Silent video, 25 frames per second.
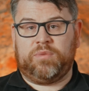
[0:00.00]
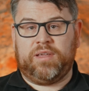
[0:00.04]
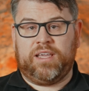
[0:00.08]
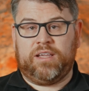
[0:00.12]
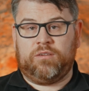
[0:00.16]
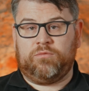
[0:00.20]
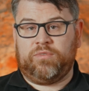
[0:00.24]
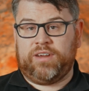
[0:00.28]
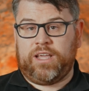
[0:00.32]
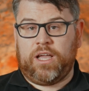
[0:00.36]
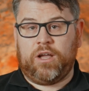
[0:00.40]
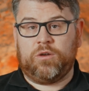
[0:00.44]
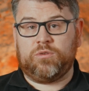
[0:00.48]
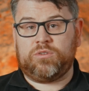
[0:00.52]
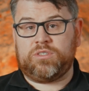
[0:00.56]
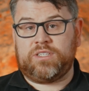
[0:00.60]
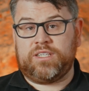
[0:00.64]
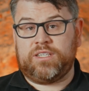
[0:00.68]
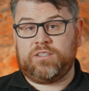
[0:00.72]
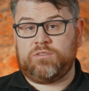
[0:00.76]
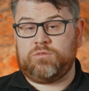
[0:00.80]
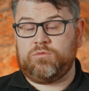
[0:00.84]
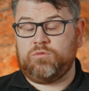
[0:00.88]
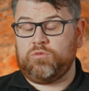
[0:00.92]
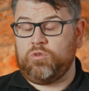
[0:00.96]
being
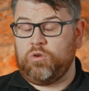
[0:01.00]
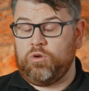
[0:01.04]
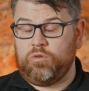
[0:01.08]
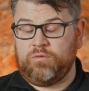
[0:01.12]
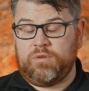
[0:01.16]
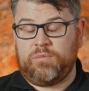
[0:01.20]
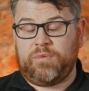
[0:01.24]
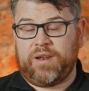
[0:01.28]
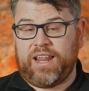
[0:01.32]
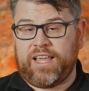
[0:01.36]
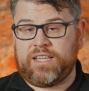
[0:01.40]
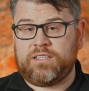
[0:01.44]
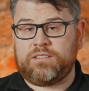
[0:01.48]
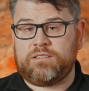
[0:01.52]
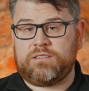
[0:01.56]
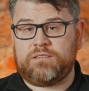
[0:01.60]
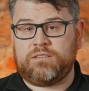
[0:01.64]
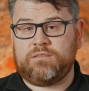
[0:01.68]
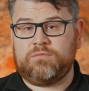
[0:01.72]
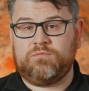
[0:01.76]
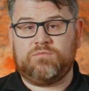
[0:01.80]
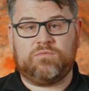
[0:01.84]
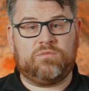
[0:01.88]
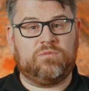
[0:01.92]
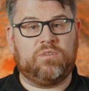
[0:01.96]
rehosted or
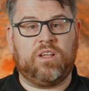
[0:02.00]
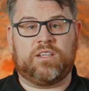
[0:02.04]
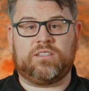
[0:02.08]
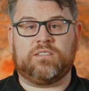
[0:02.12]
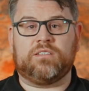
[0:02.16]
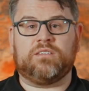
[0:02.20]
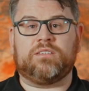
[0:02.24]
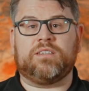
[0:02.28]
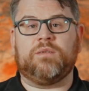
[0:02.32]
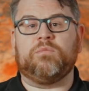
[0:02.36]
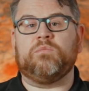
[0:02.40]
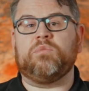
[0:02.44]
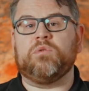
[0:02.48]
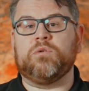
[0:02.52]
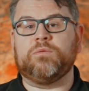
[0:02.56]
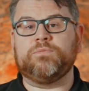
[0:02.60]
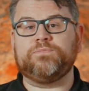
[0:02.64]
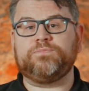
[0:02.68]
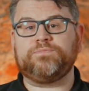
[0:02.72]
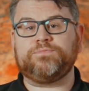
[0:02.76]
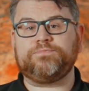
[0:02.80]
replaced? Nice and simple.